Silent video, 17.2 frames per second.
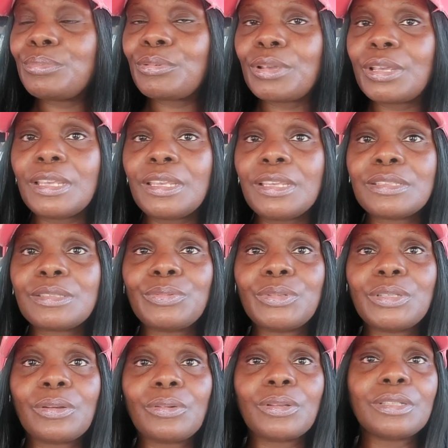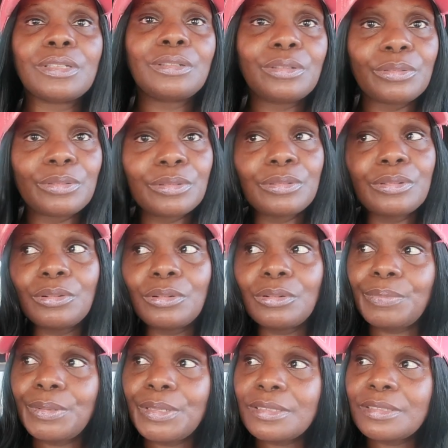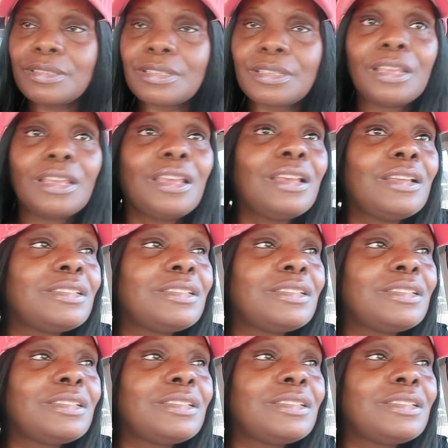braids with all the little gold pieces